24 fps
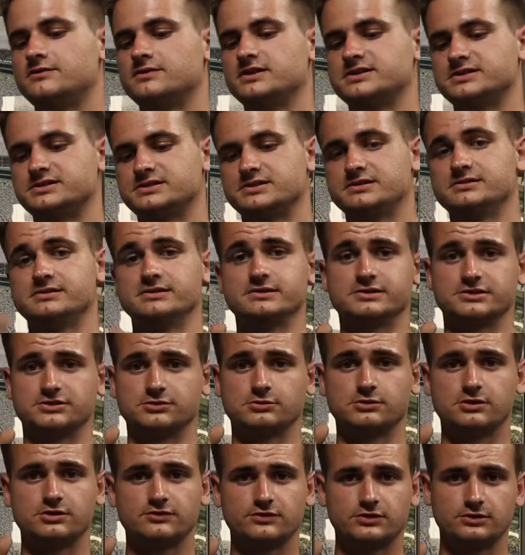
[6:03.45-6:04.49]
invested in the
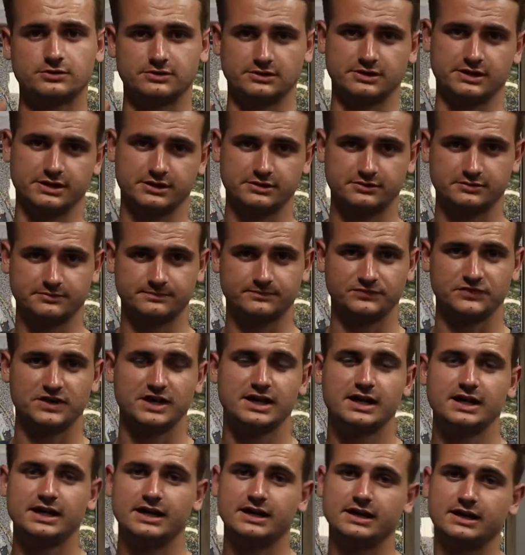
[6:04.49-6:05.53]
12-volt lineup.
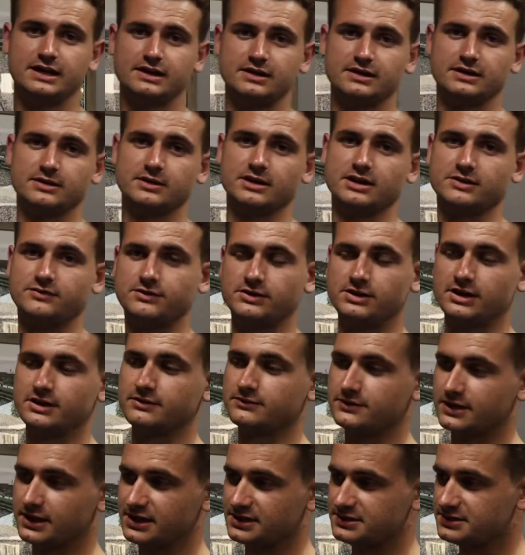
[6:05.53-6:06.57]
If you
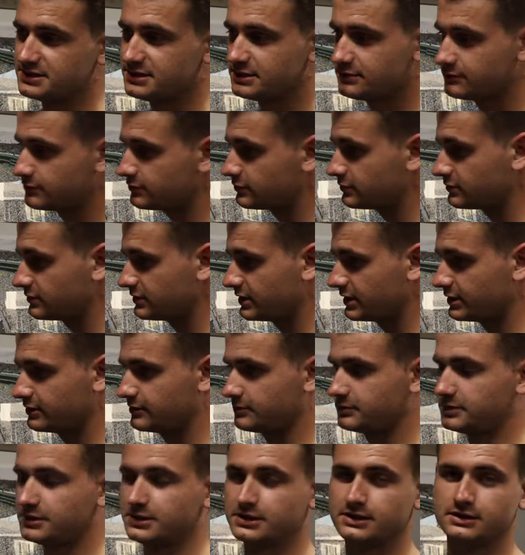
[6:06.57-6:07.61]
have the 18-volt
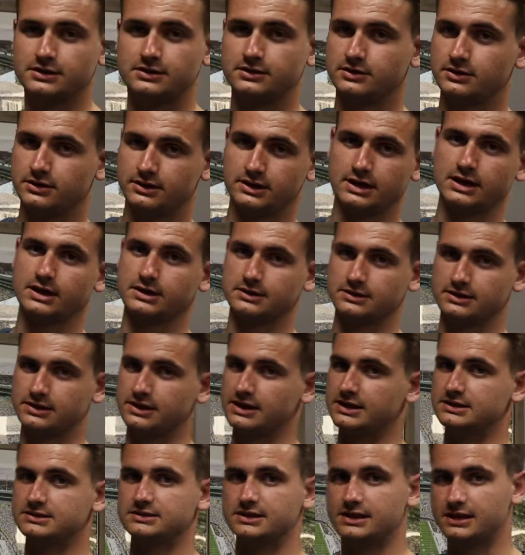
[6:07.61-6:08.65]
lineup, then get
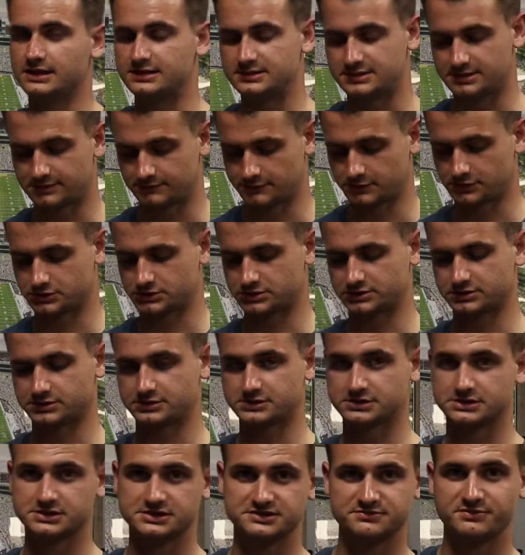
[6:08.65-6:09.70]
the 18 version
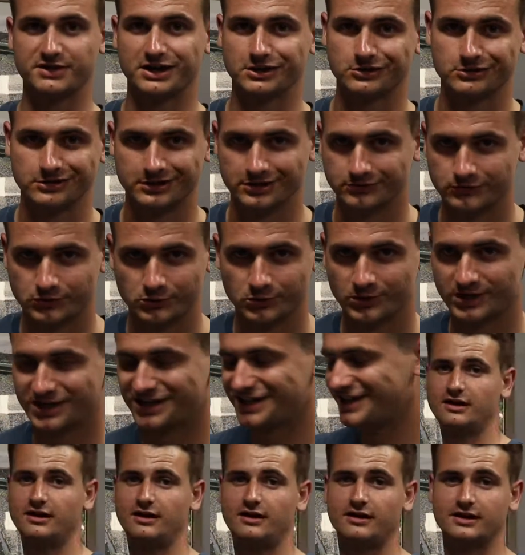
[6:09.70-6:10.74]
because it's better in every way.
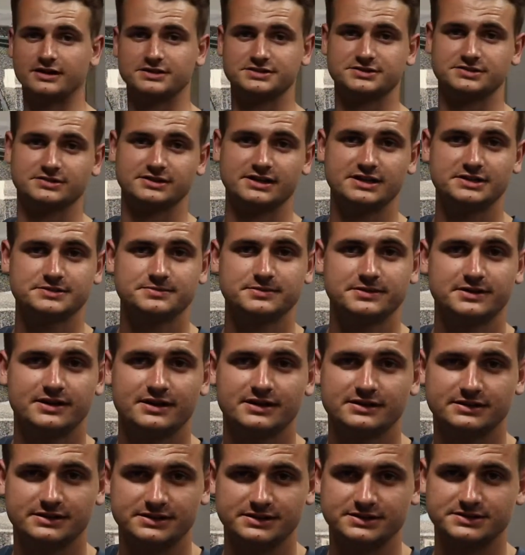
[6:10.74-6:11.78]
Alright, so last but
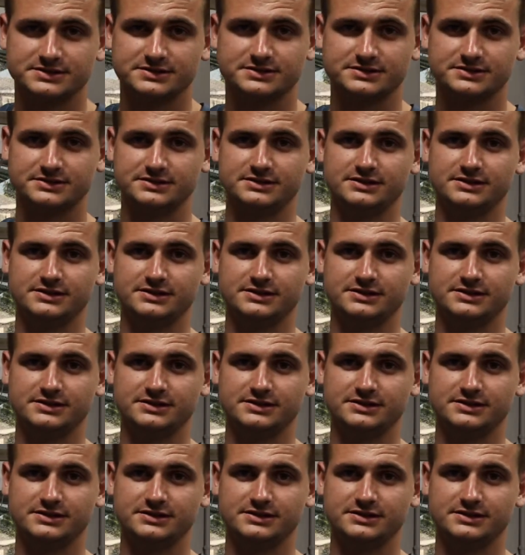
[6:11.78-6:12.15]
not least,